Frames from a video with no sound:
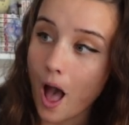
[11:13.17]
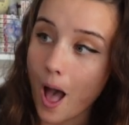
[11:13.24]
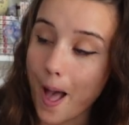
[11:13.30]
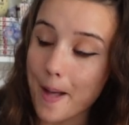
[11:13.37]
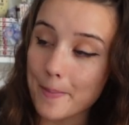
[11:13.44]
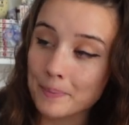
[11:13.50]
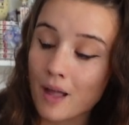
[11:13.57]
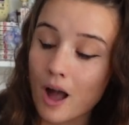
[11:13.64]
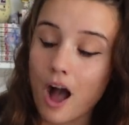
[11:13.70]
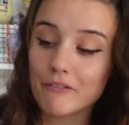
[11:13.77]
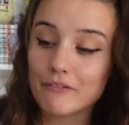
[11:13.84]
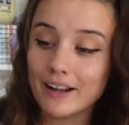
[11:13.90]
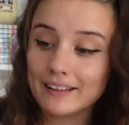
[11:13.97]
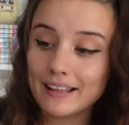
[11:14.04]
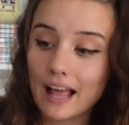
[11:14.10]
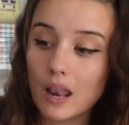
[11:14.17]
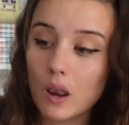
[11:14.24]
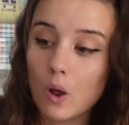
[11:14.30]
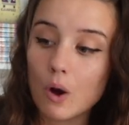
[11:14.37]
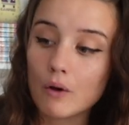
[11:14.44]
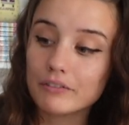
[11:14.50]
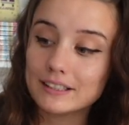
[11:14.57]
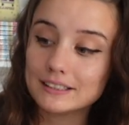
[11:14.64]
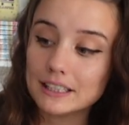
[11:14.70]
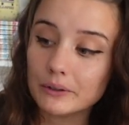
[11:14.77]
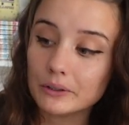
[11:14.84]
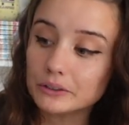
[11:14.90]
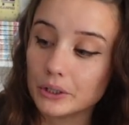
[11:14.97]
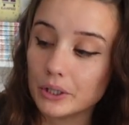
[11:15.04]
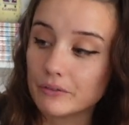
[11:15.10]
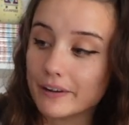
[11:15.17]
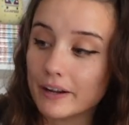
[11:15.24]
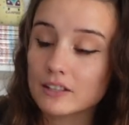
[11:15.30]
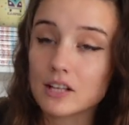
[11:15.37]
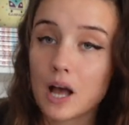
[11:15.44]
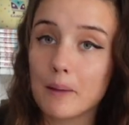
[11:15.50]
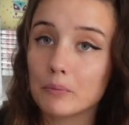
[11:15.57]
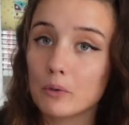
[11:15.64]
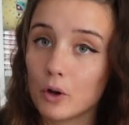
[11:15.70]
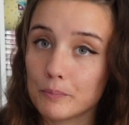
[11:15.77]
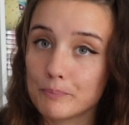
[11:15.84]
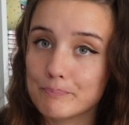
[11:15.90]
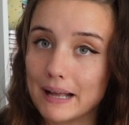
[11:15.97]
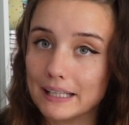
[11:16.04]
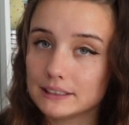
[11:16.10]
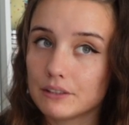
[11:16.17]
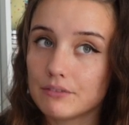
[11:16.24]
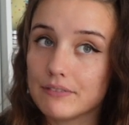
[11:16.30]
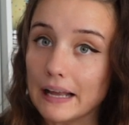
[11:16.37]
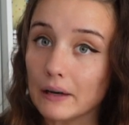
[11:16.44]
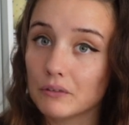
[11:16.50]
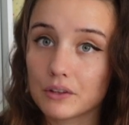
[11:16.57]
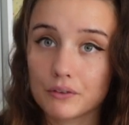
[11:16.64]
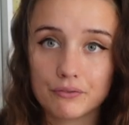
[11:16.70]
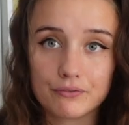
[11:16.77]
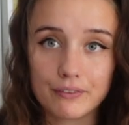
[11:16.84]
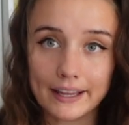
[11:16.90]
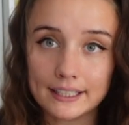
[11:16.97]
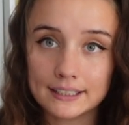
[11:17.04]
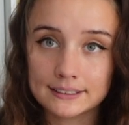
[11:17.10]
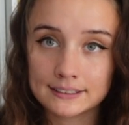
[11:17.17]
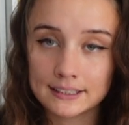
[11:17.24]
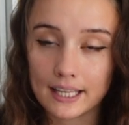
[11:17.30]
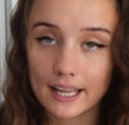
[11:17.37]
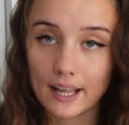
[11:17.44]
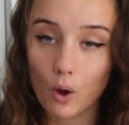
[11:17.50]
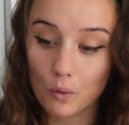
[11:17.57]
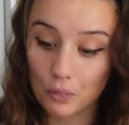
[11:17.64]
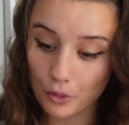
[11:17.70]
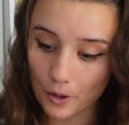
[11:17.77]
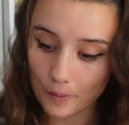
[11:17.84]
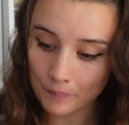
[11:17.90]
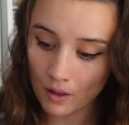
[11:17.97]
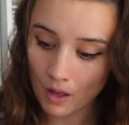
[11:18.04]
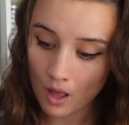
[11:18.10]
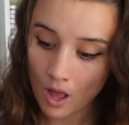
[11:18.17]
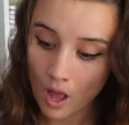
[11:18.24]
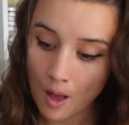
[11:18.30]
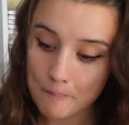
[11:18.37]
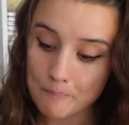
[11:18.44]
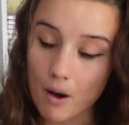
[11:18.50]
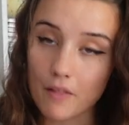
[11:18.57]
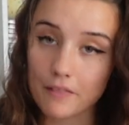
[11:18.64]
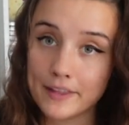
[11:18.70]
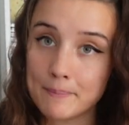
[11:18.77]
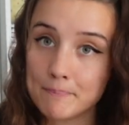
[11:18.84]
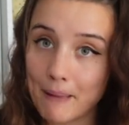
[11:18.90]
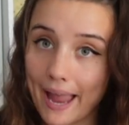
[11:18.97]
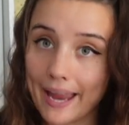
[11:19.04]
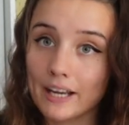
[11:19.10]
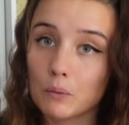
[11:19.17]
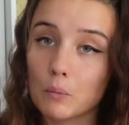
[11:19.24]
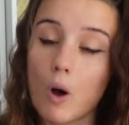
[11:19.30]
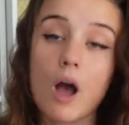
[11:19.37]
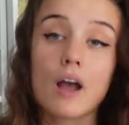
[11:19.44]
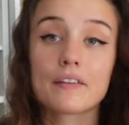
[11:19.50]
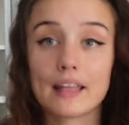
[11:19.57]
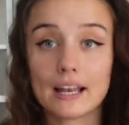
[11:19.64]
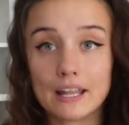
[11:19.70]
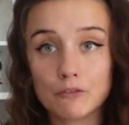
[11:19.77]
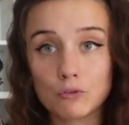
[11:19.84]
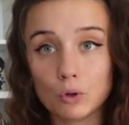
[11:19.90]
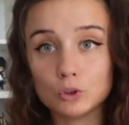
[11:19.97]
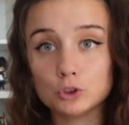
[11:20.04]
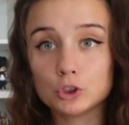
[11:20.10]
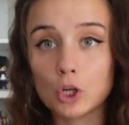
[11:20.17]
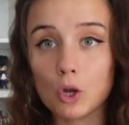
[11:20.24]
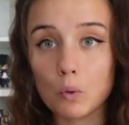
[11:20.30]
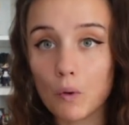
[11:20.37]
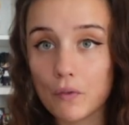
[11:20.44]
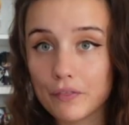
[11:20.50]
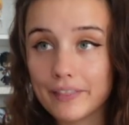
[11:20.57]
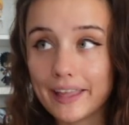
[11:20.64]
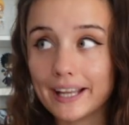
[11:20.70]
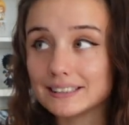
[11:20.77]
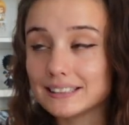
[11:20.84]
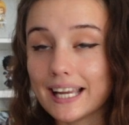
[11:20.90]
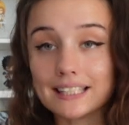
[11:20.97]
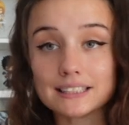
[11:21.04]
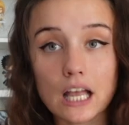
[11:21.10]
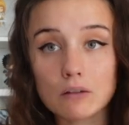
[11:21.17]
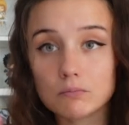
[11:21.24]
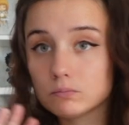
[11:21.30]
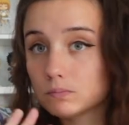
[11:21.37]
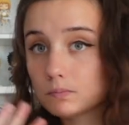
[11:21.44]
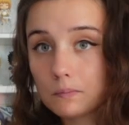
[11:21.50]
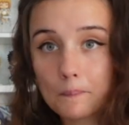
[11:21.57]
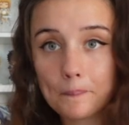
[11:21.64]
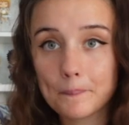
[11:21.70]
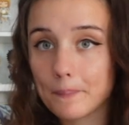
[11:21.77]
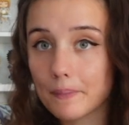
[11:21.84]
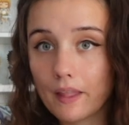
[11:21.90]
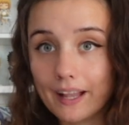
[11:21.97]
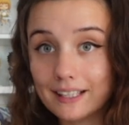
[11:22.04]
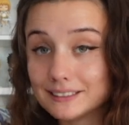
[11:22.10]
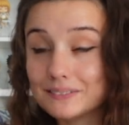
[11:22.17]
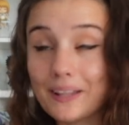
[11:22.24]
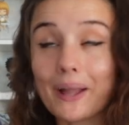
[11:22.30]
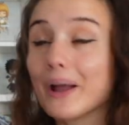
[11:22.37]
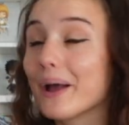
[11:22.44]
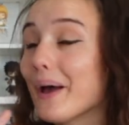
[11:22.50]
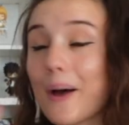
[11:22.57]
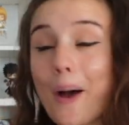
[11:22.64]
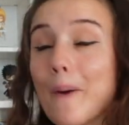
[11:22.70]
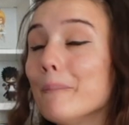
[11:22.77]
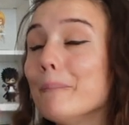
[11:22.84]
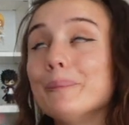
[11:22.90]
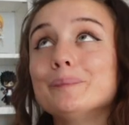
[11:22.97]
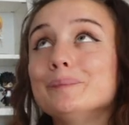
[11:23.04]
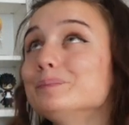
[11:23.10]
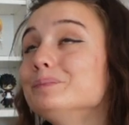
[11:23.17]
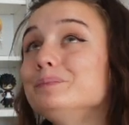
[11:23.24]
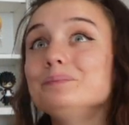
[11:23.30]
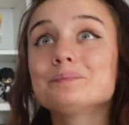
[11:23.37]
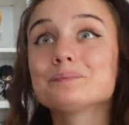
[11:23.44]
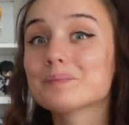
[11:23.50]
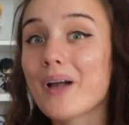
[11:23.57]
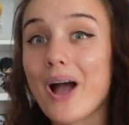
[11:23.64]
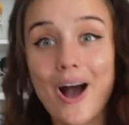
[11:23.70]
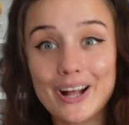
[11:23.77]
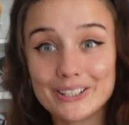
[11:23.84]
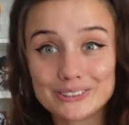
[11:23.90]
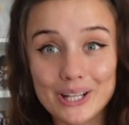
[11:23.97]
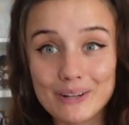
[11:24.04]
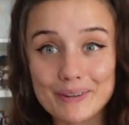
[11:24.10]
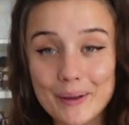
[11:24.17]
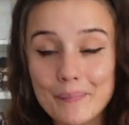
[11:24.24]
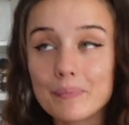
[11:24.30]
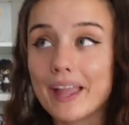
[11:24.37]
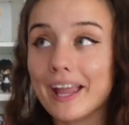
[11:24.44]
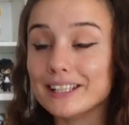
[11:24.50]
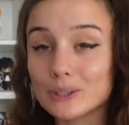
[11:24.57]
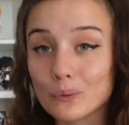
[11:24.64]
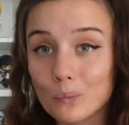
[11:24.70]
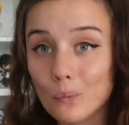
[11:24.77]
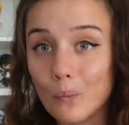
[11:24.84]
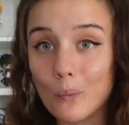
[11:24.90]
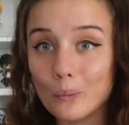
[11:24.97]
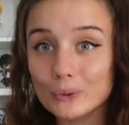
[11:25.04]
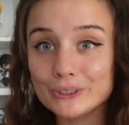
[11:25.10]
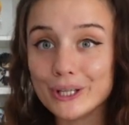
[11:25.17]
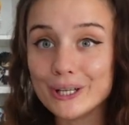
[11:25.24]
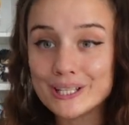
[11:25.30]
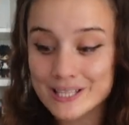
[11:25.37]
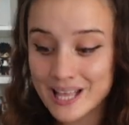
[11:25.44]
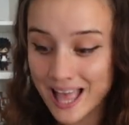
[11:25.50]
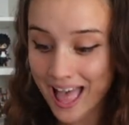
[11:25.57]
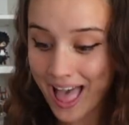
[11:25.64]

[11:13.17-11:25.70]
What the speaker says: I find that a lot of the 02 figures, I'm not a massive fan of the face on them, but the paintwork that they've gone to on this is like, I just love it. It's gorgeous.